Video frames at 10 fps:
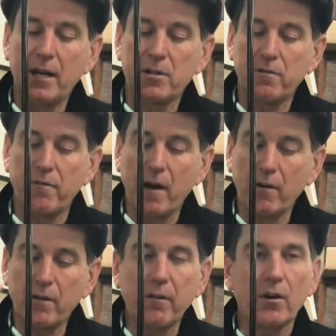it's
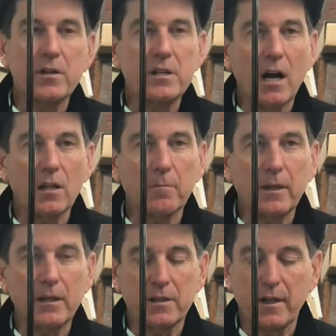very, very solid
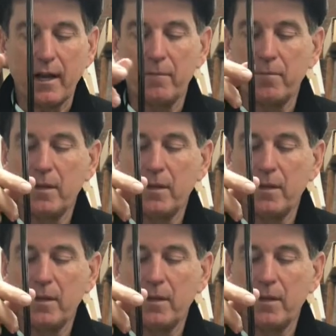because of that.